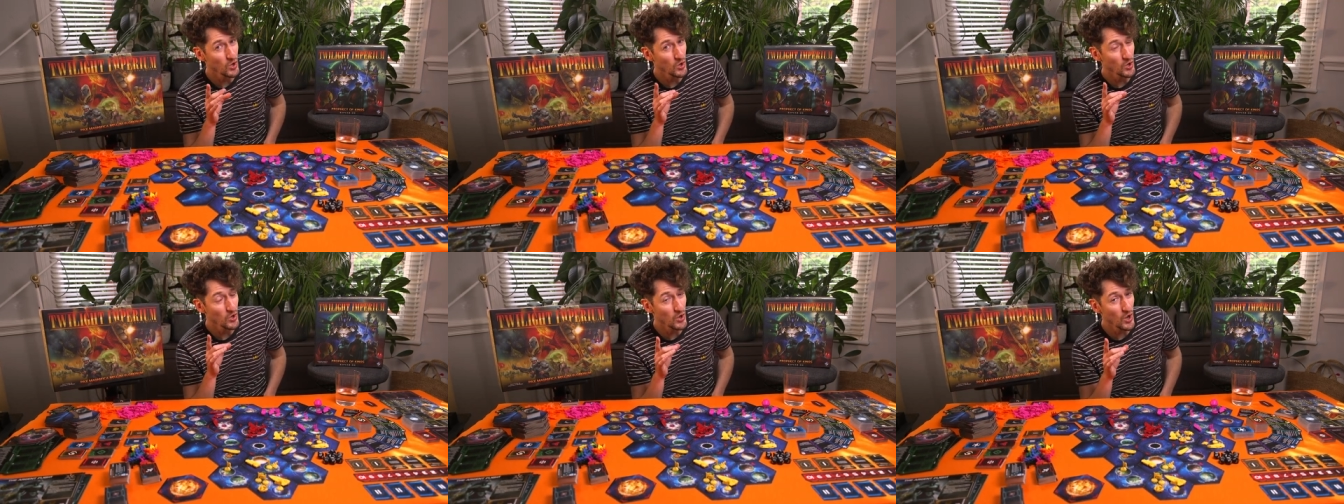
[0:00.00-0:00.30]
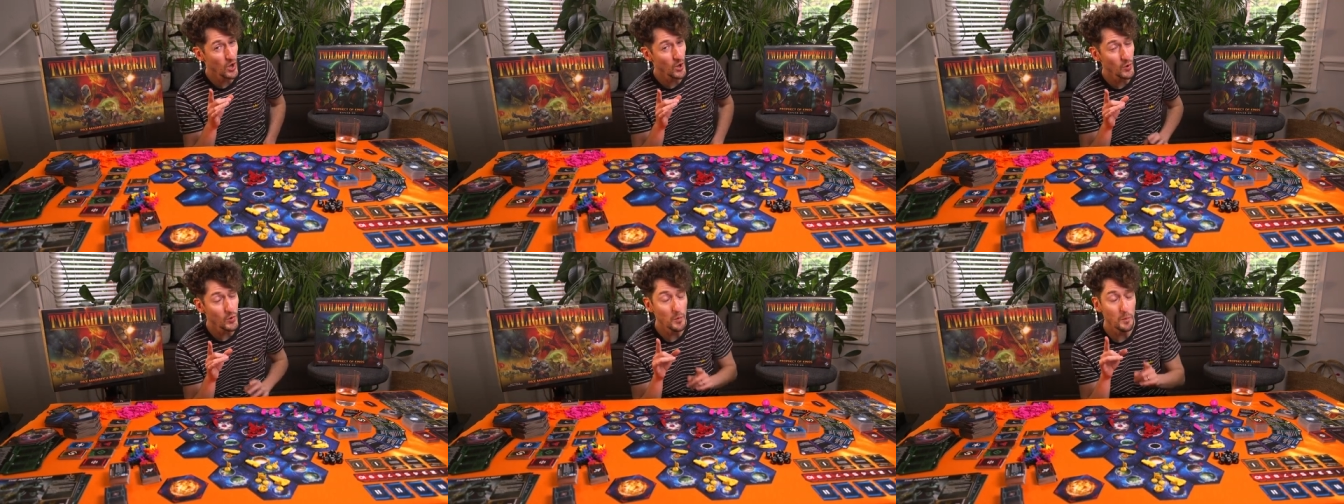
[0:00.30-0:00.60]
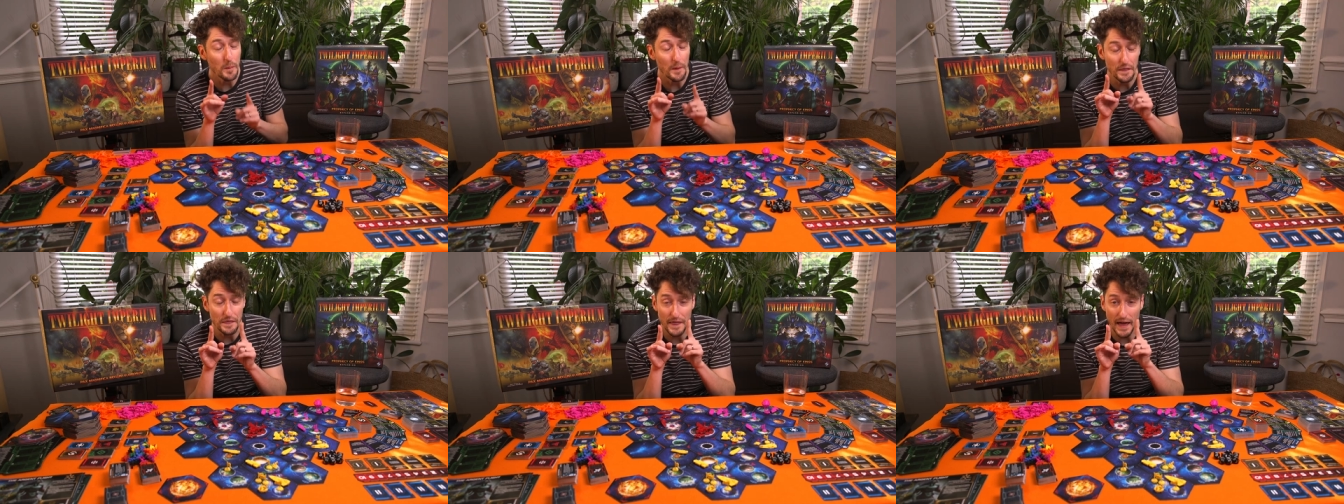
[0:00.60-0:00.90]
No,
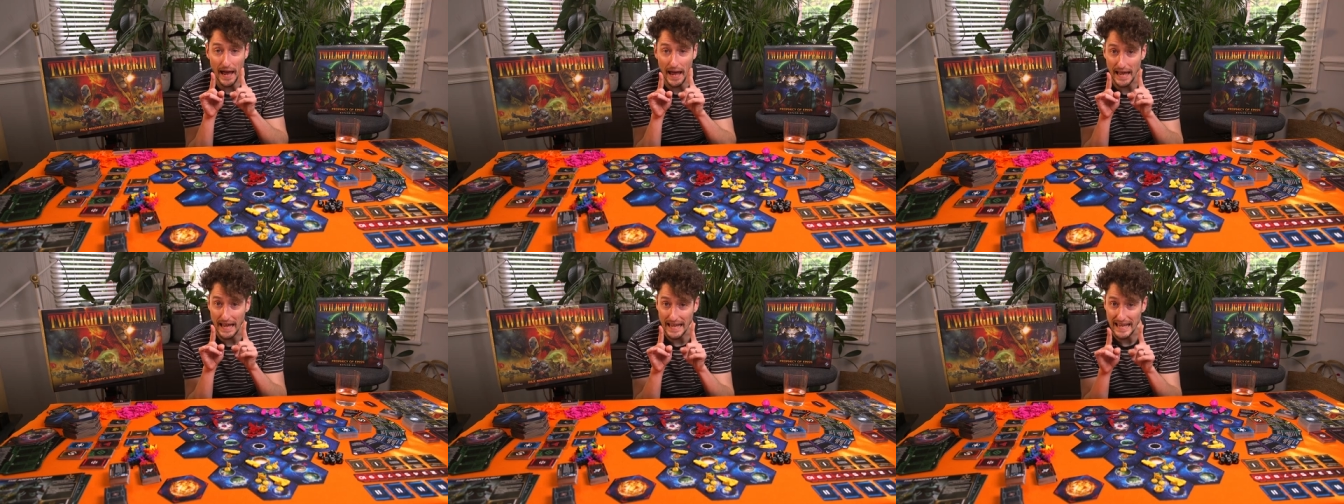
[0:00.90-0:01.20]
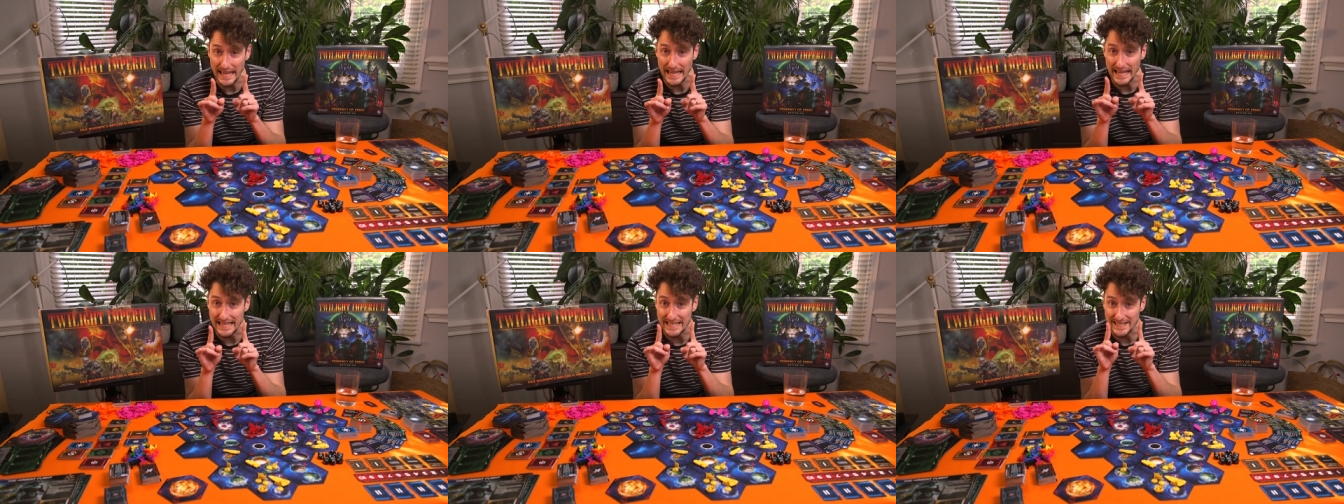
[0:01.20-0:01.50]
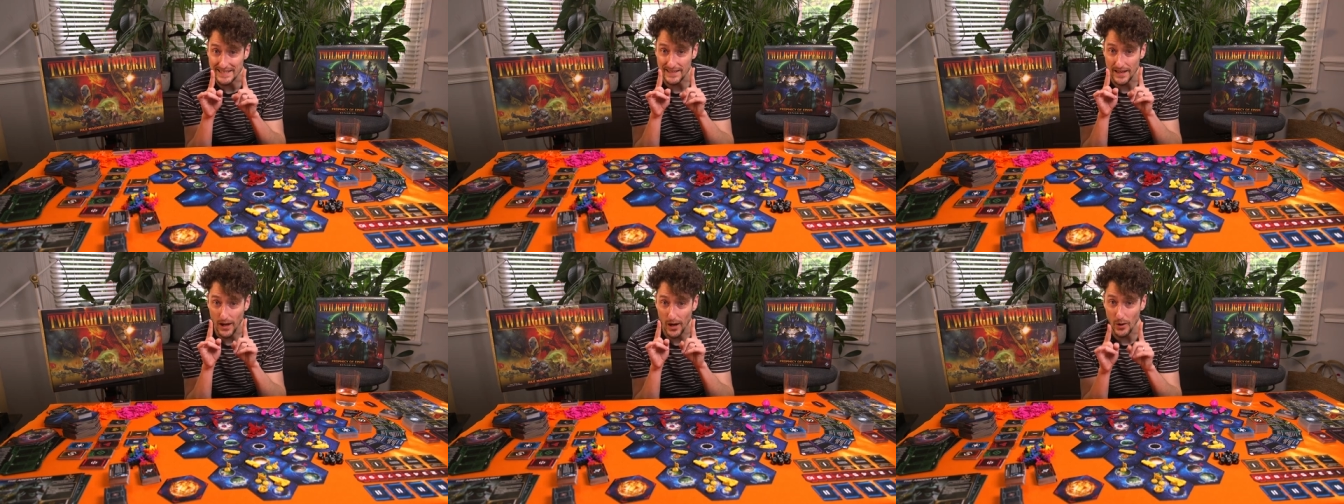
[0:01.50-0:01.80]
but that
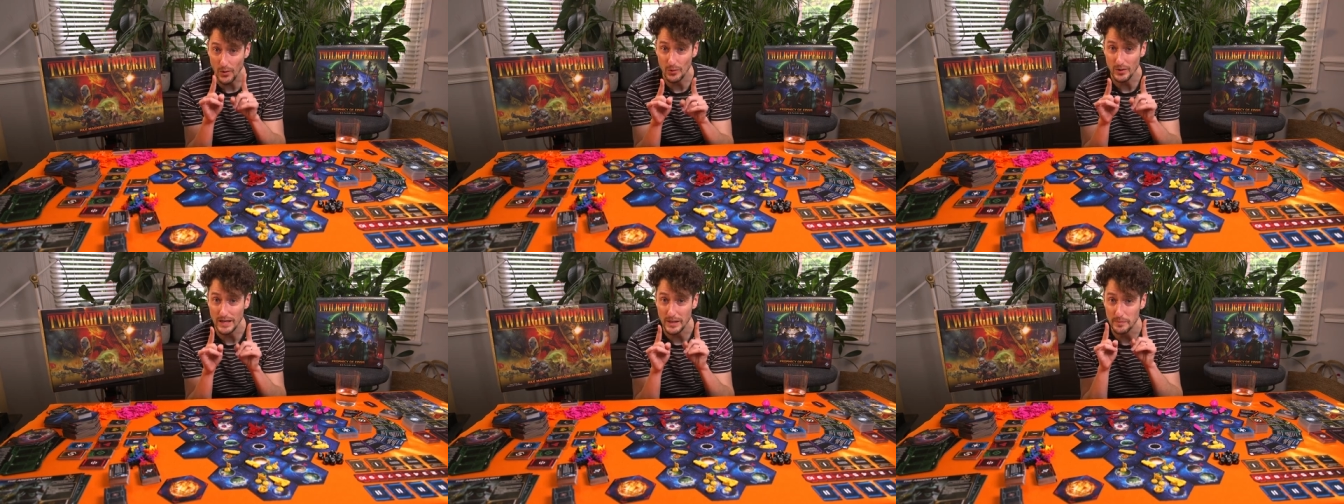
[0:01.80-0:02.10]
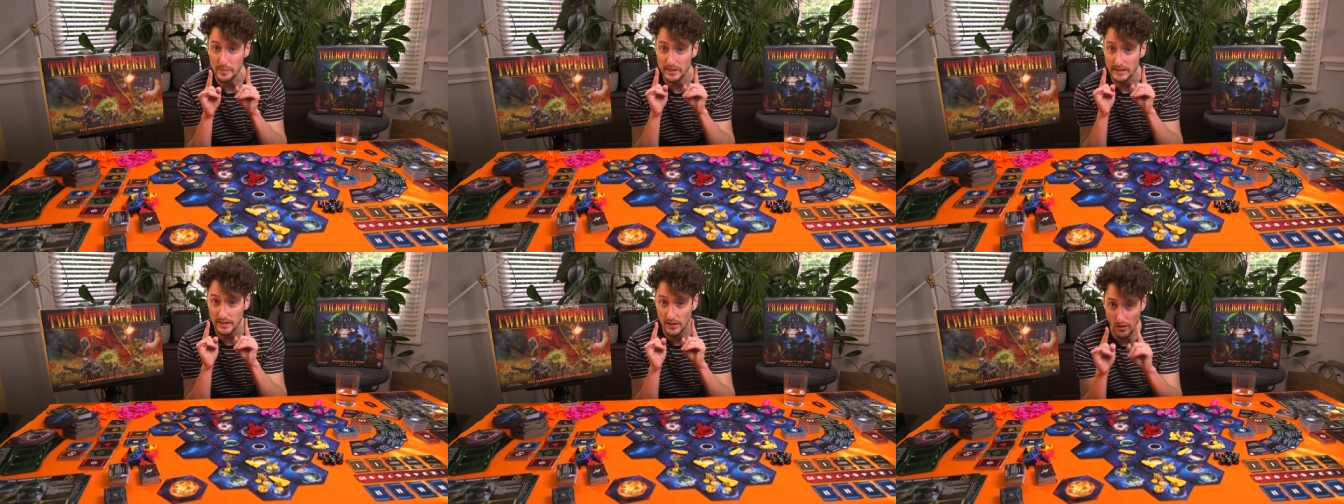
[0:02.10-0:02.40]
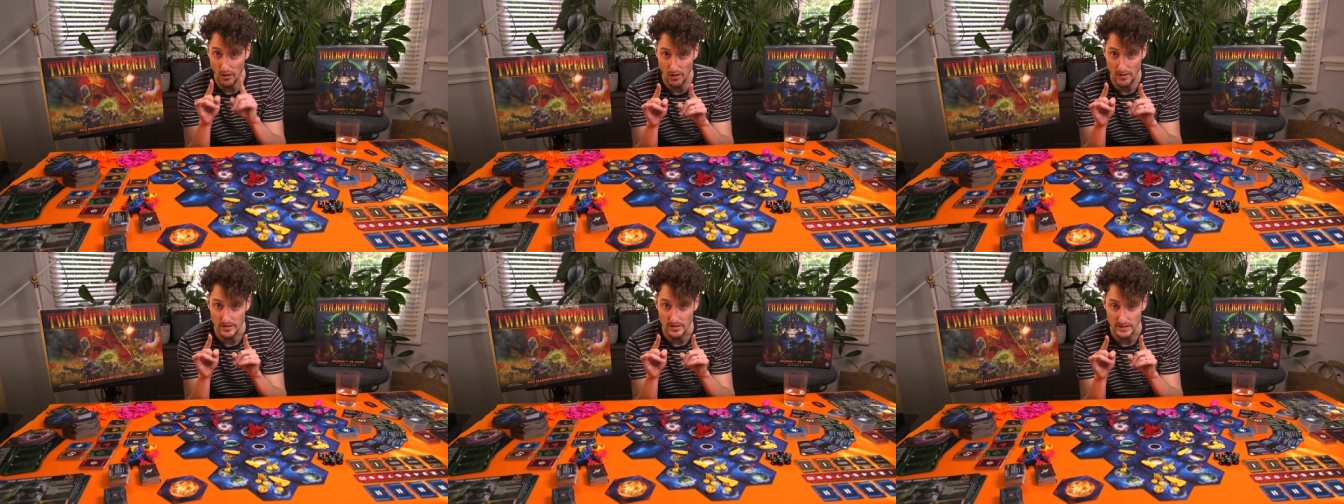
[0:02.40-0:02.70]
is only
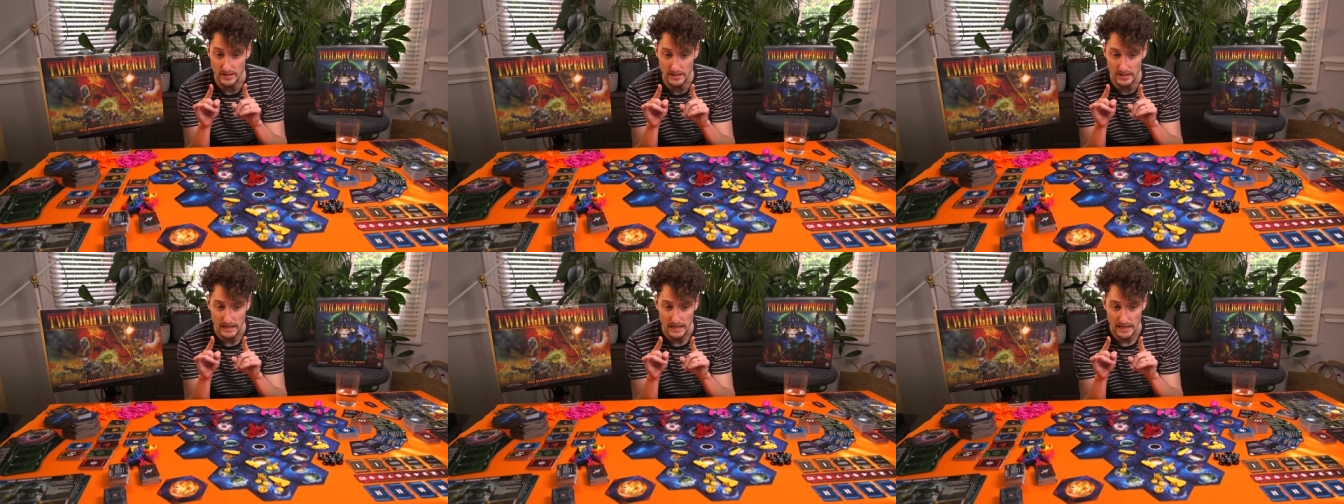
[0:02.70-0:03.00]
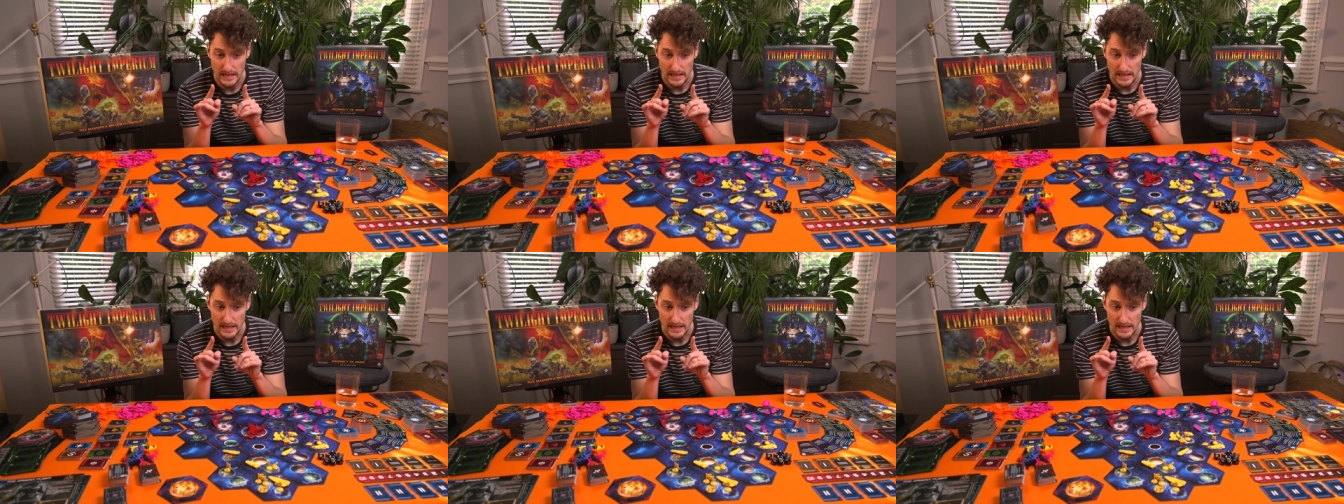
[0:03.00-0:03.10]
because